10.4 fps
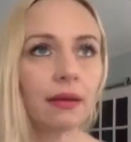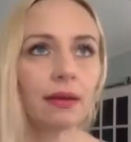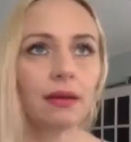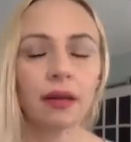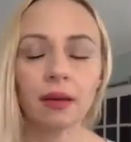
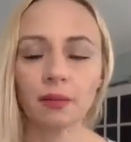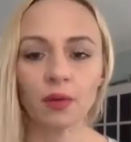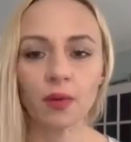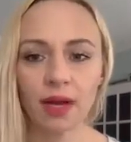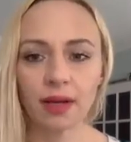
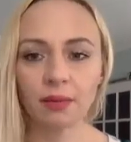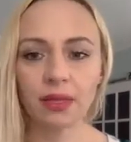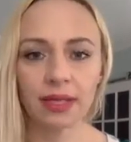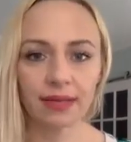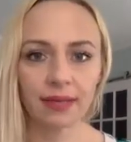Number one,
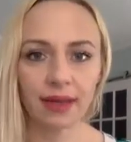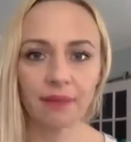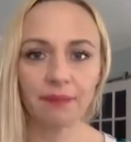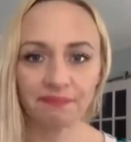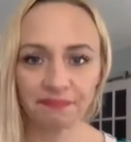believe
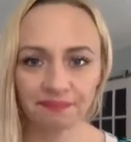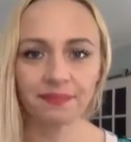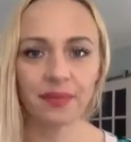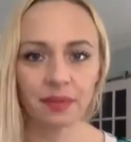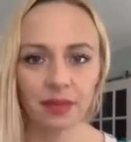them.
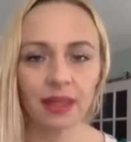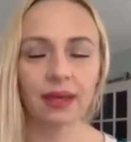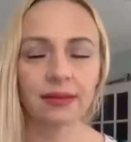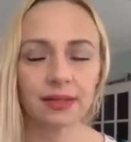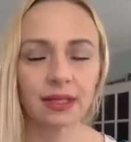
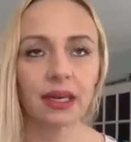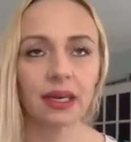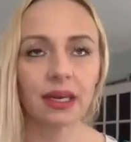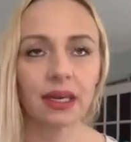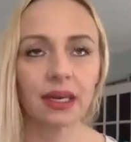That's the
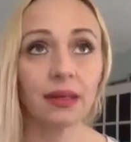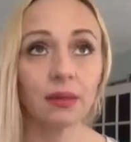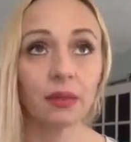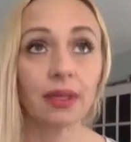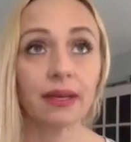key.
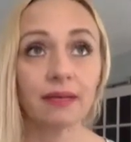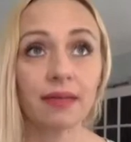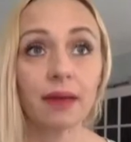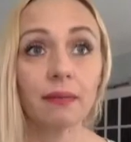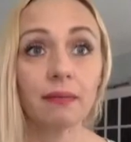Believe
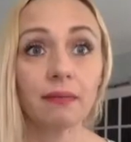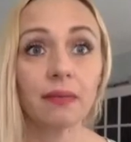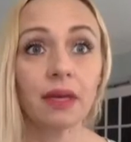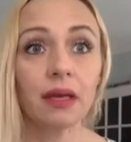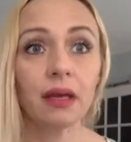them.
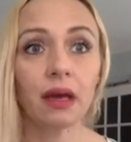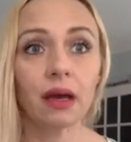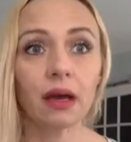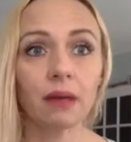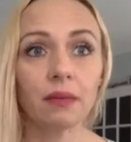
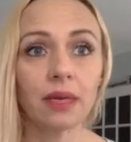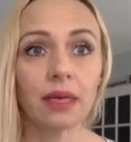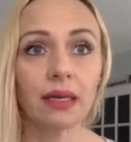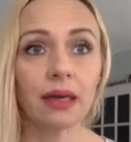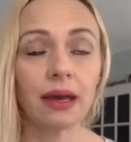
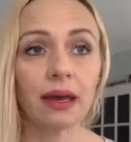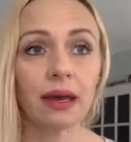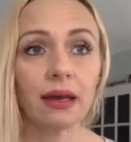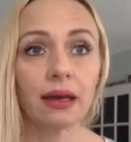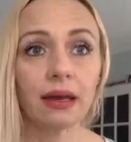Be
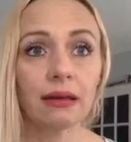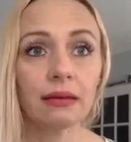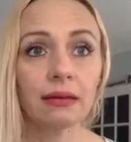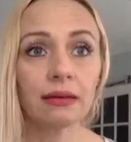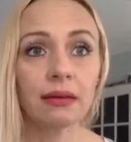an
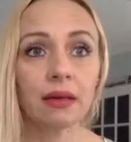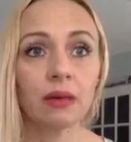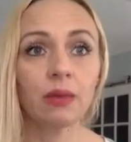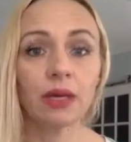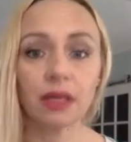
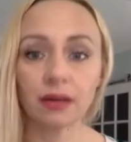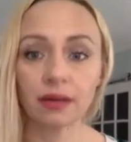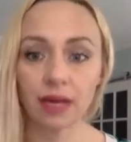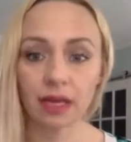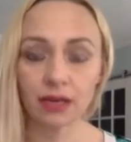ear
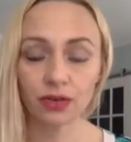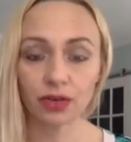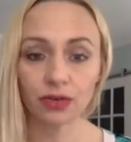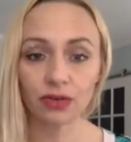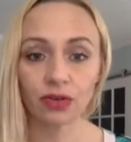they can
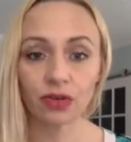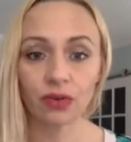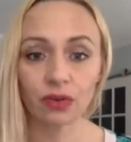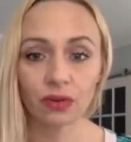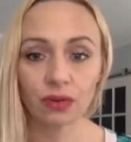turn
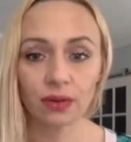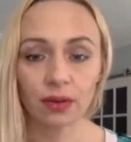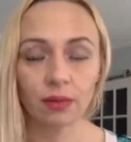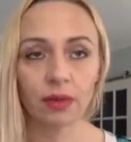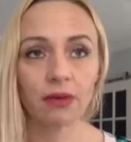to.
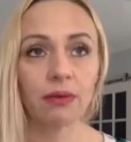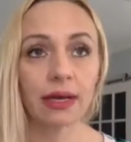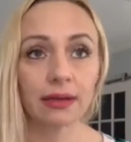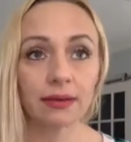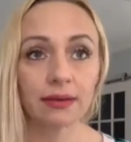Be
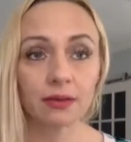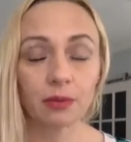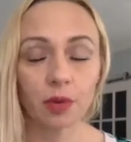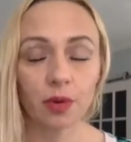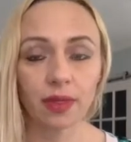ready to
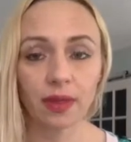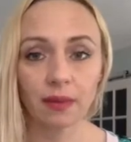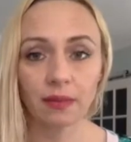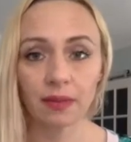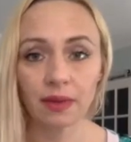support
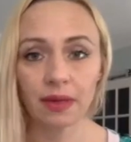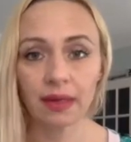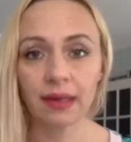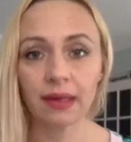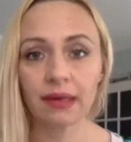them
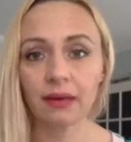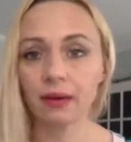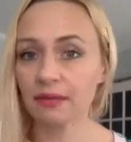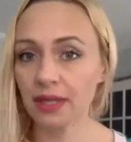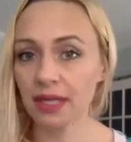
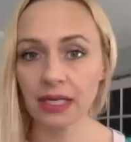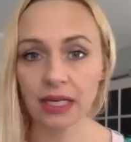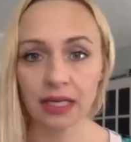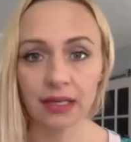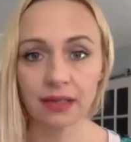however they
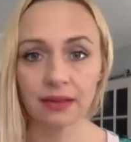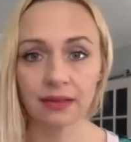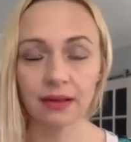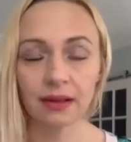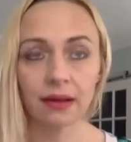need it.
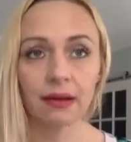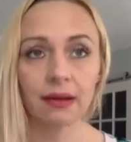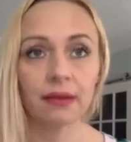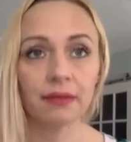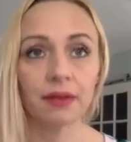
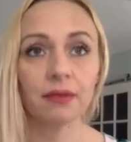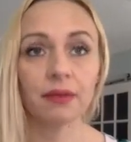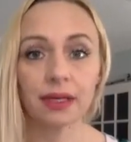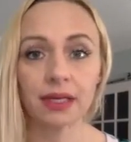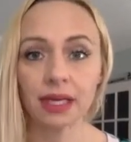If they're
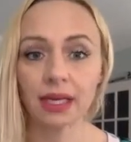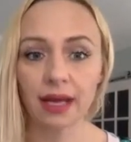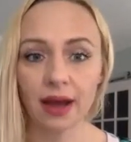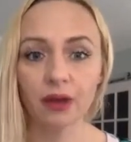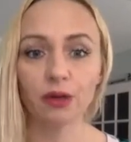ready to get
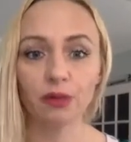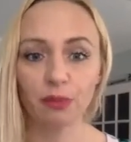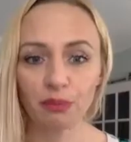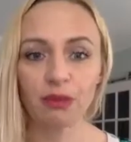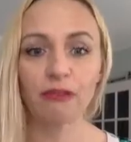out,
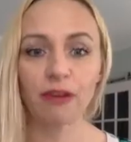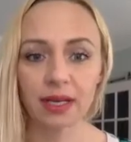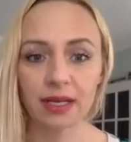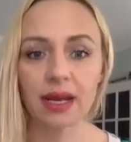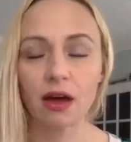be
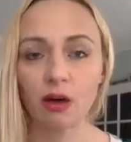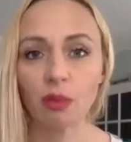ready to help.